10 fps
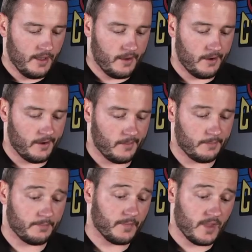
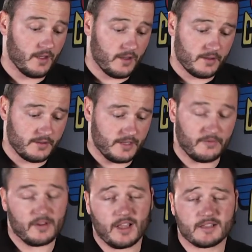Um,
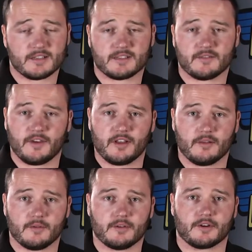different lenses
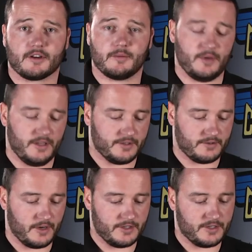available are gonna be
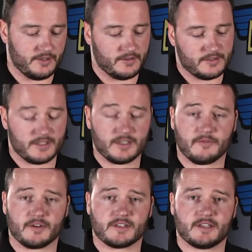straight shields in different